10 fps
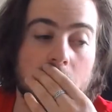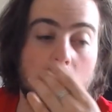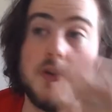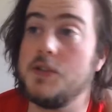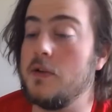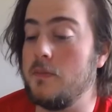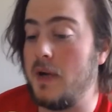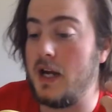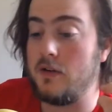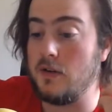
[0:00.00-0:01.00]
Also,
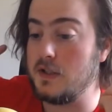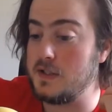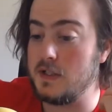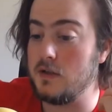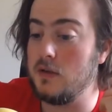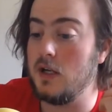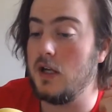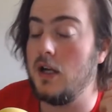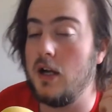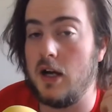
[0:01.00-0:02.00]
background is new.
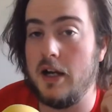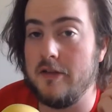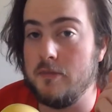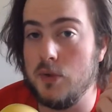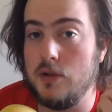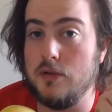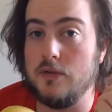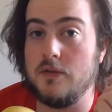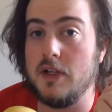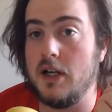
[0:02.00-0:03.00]
I have
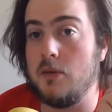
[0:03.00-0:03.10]
moved